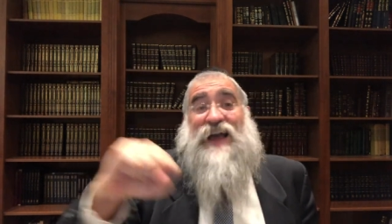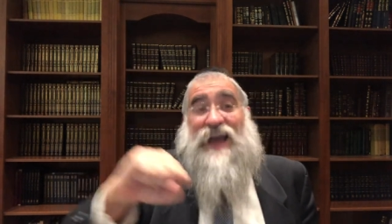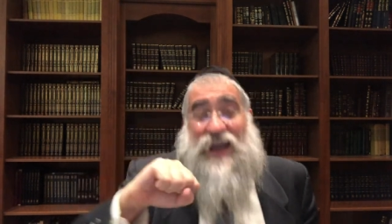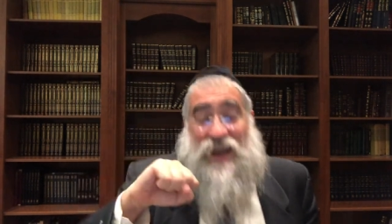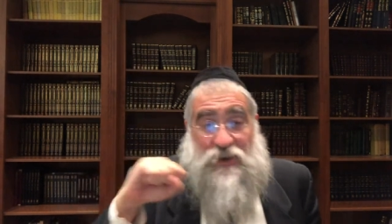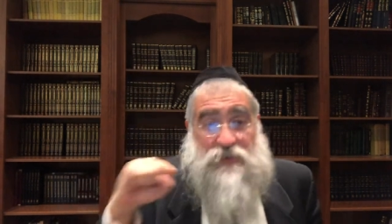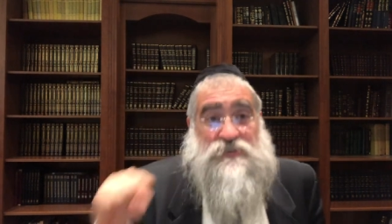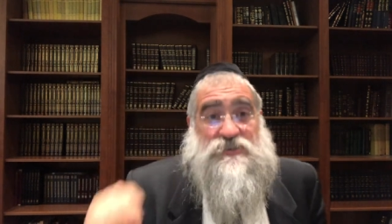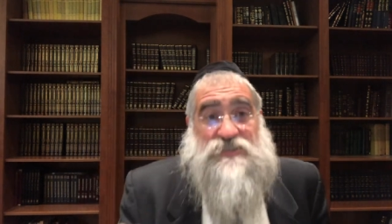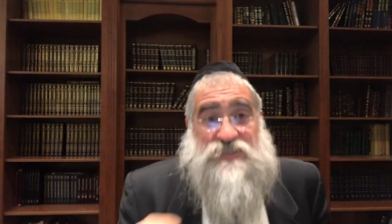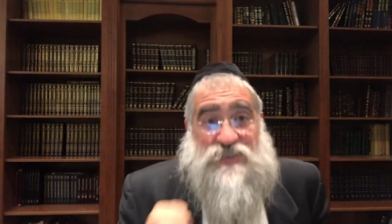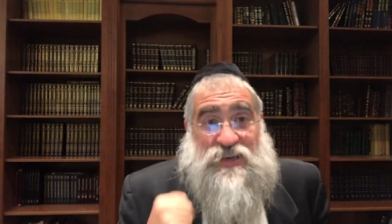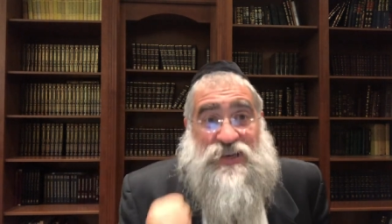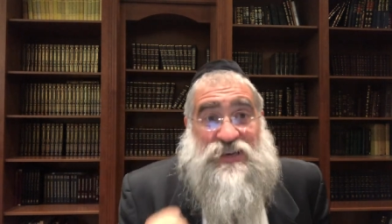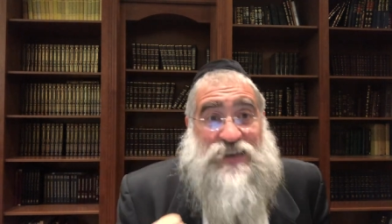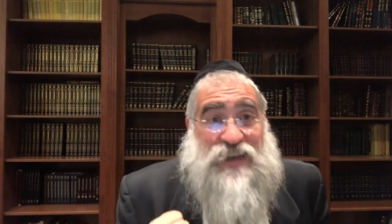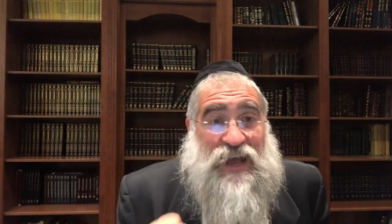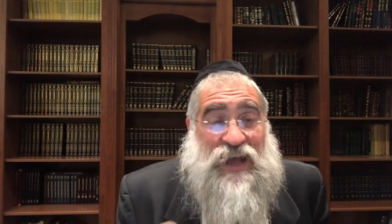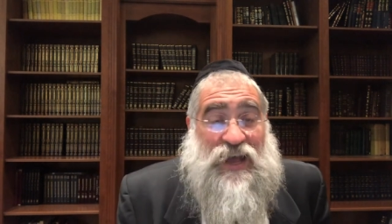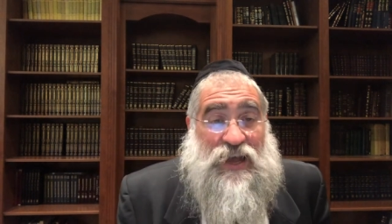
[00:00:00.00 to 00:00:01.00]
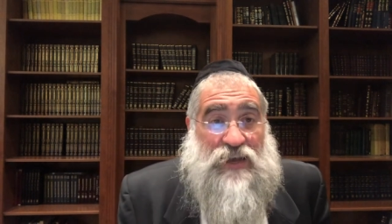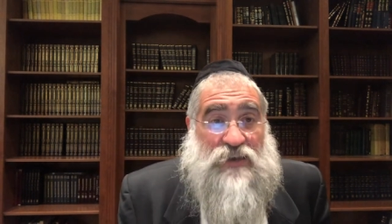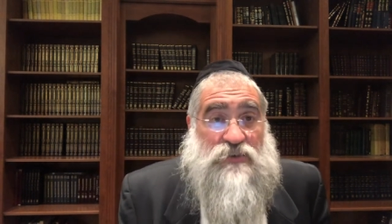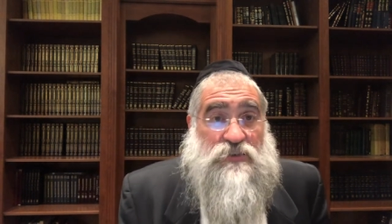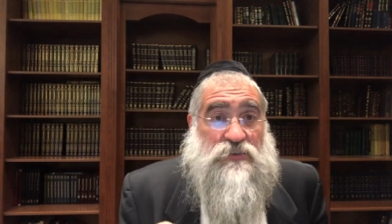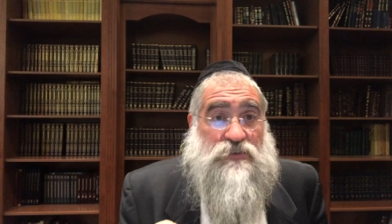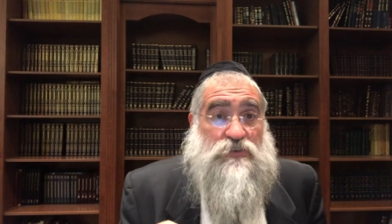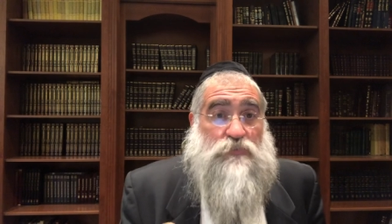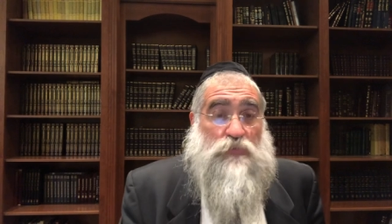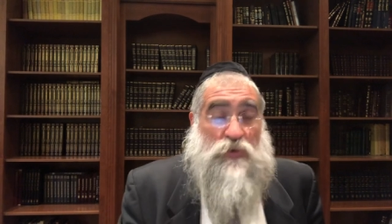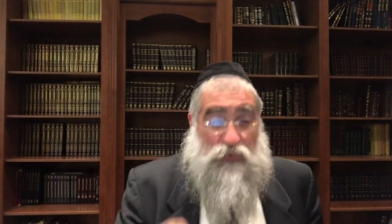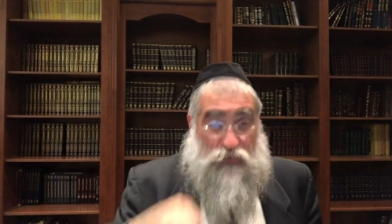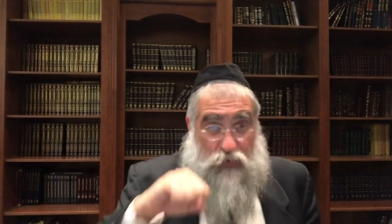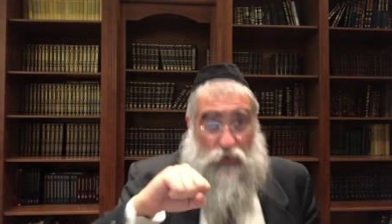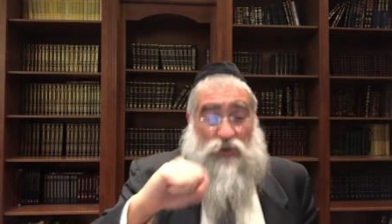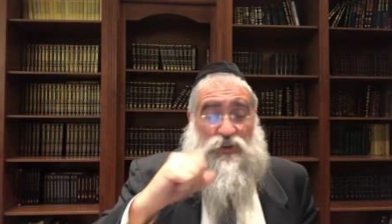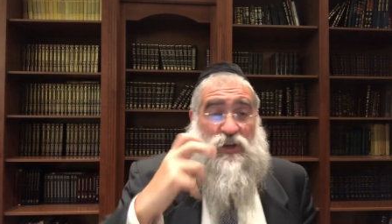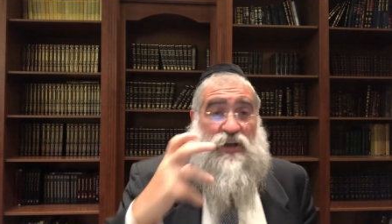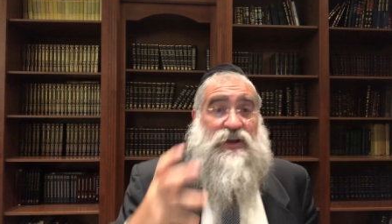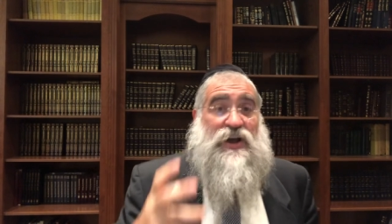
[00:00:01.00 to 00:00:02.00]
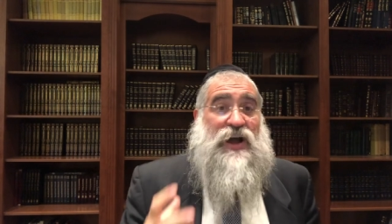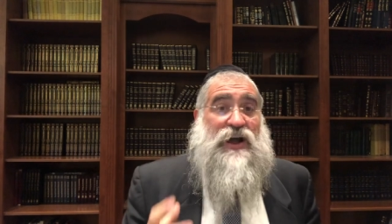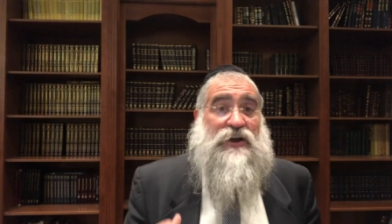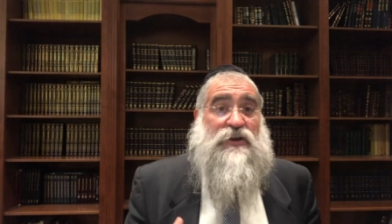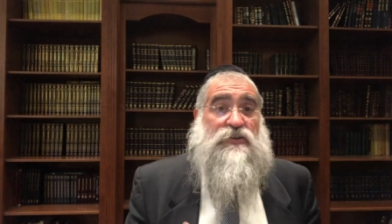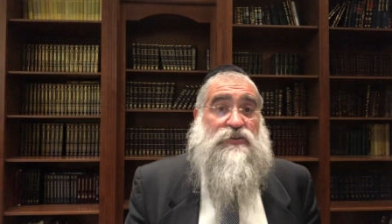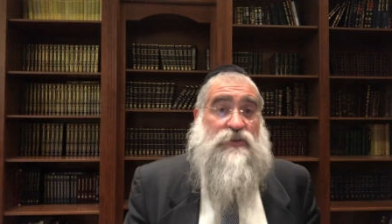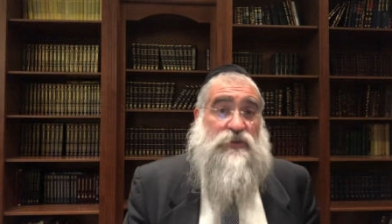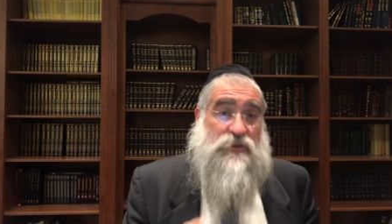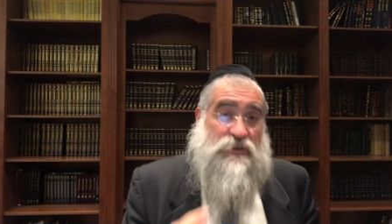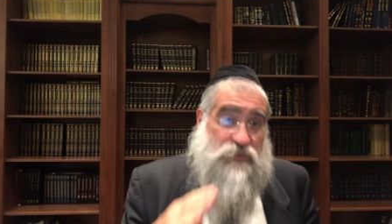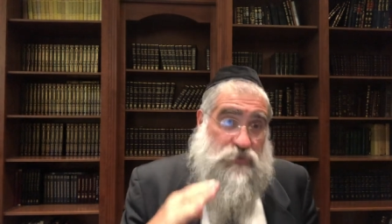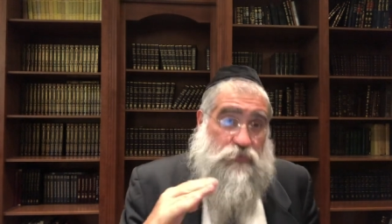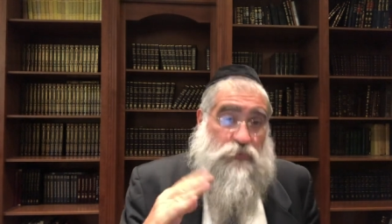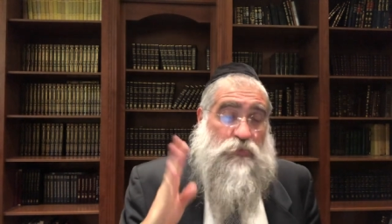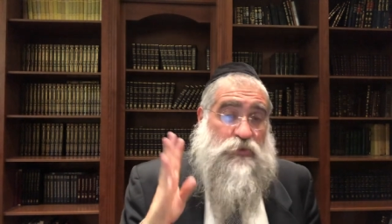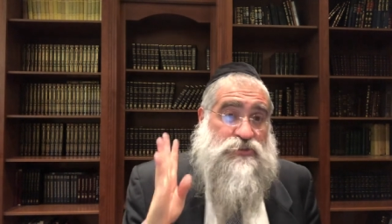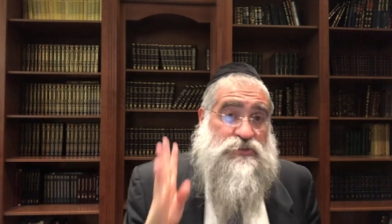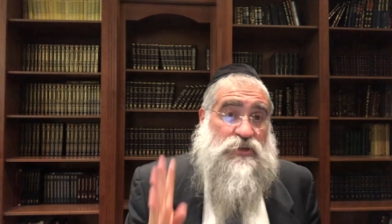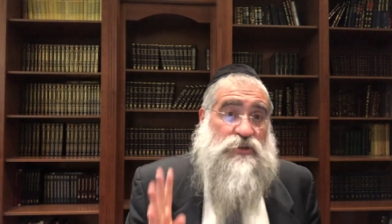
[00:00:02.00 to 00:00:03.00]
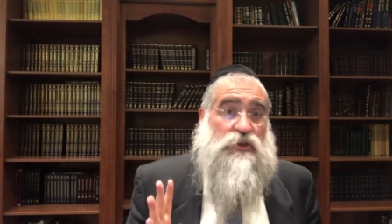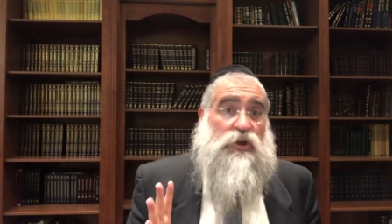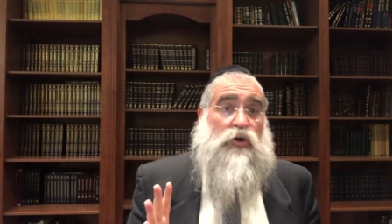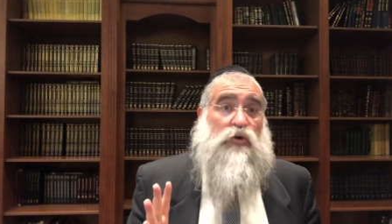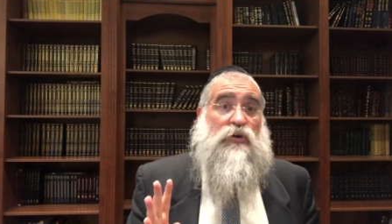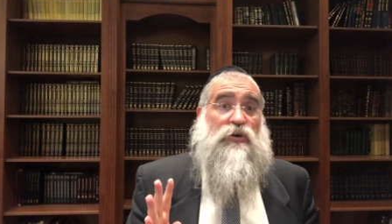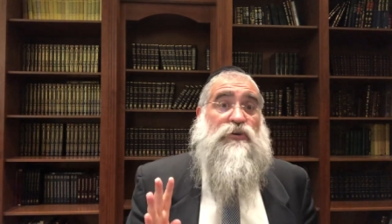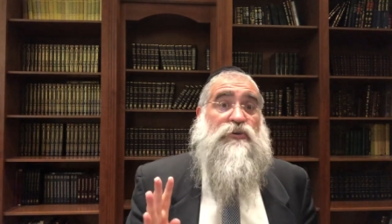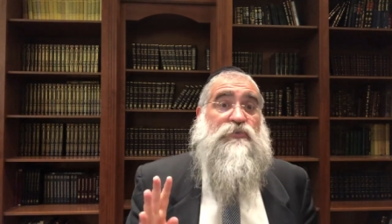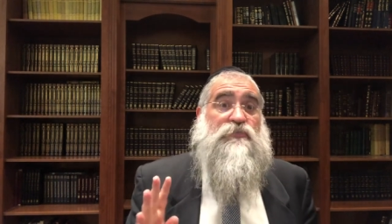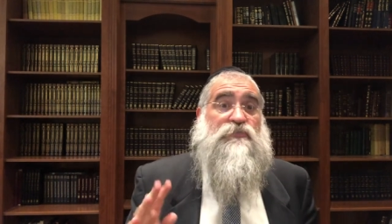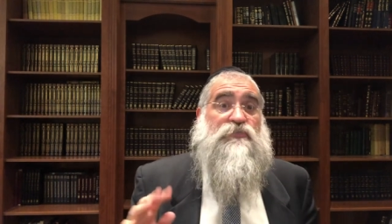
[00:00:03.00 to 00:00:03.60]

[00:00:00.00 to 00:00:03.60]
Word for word: Eretz Canaan, before they conquered it, was lower.